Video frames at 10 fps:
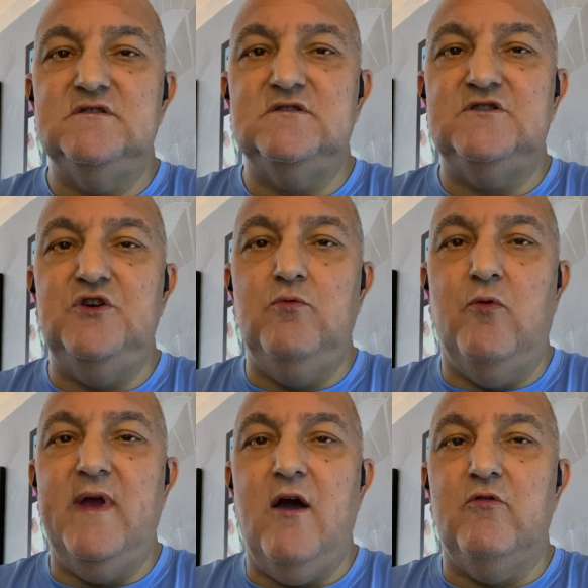you will
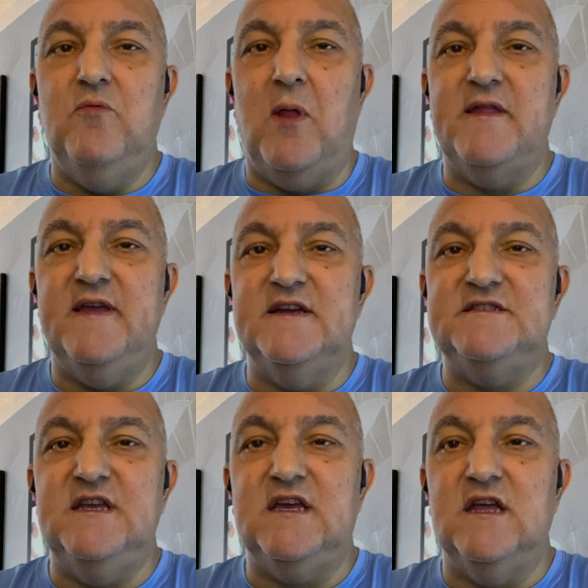get all the blood tests
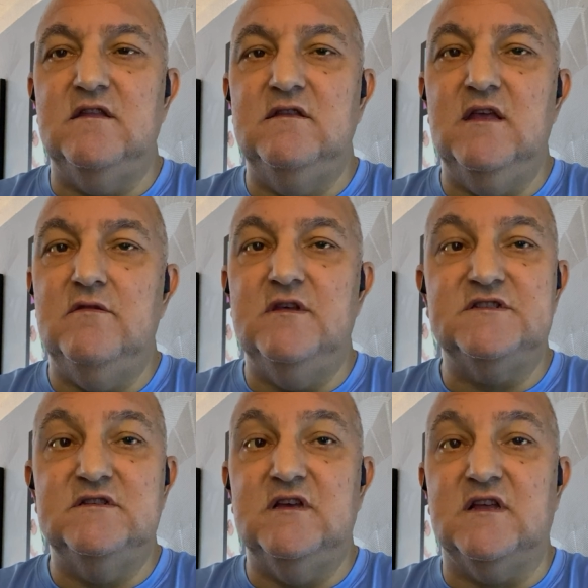taken that
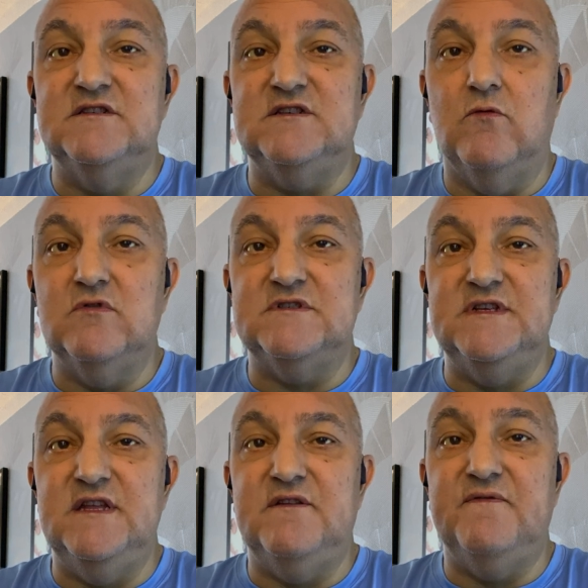the consultants
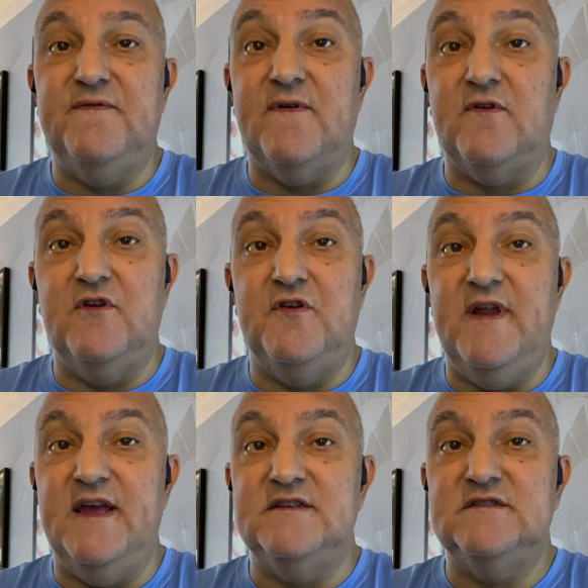need for your
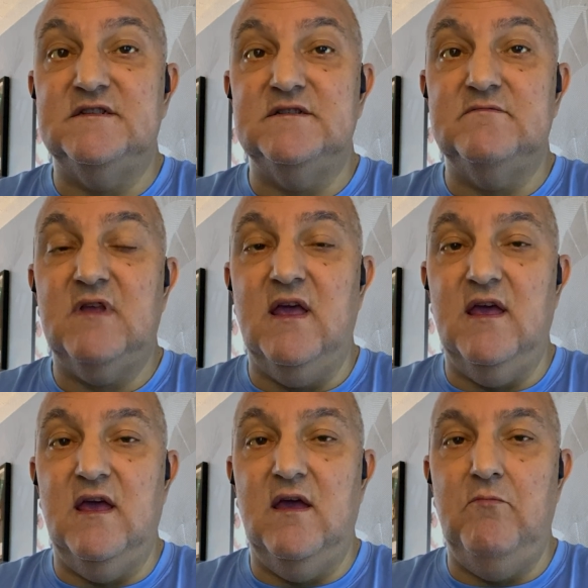next
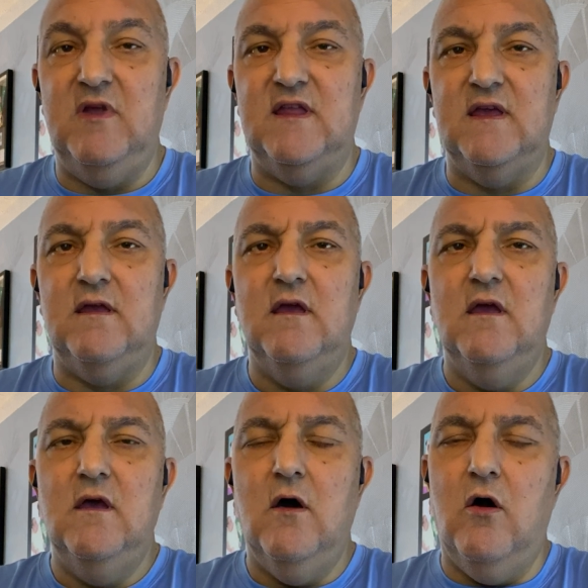meeting,
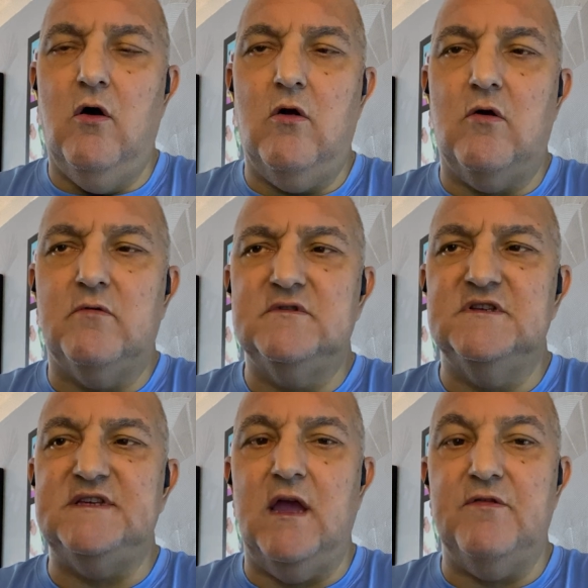or to
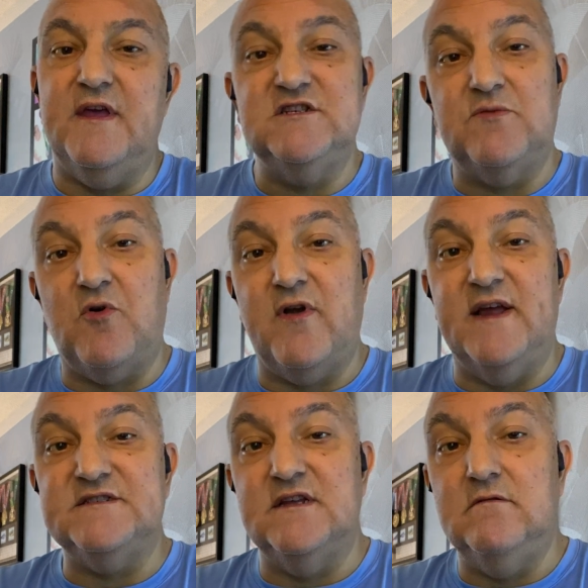see how things are
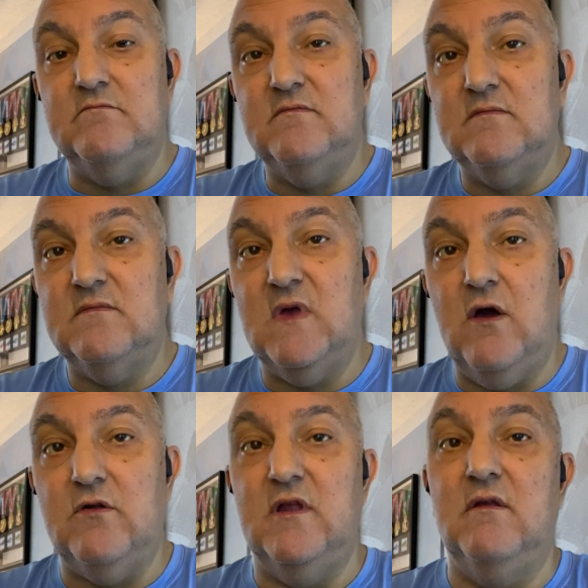progressing
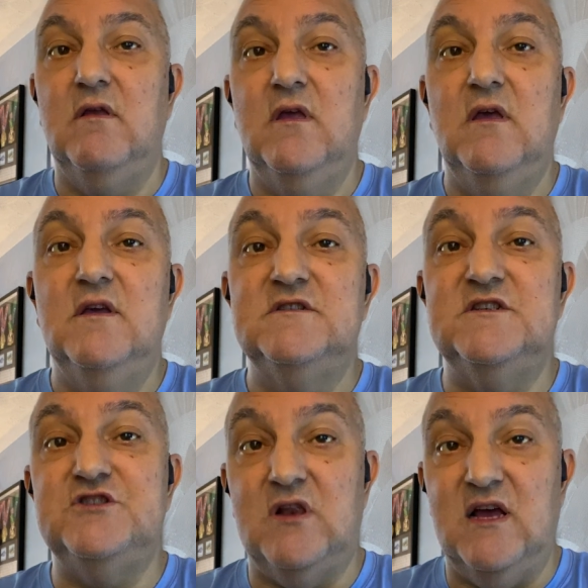
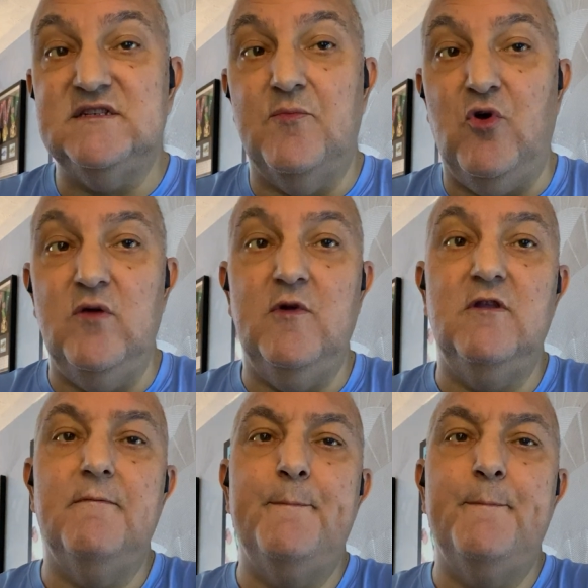since your last appointment.